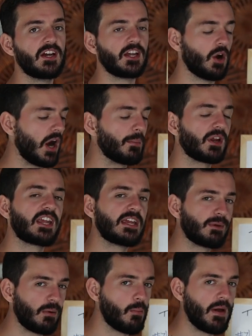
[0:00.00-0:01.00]
You know, I'm going to
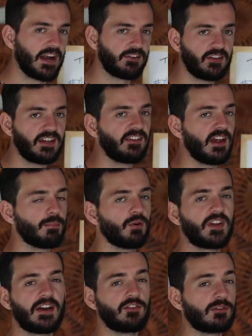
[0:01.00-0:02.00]
keep coming back to the example
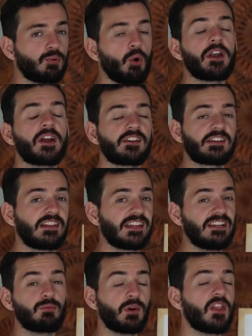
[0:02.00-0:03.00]
of Kevin De Bruyne, because I
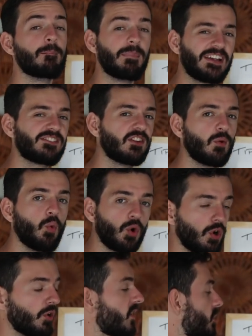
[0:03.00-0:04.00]
think he's one of the best in the world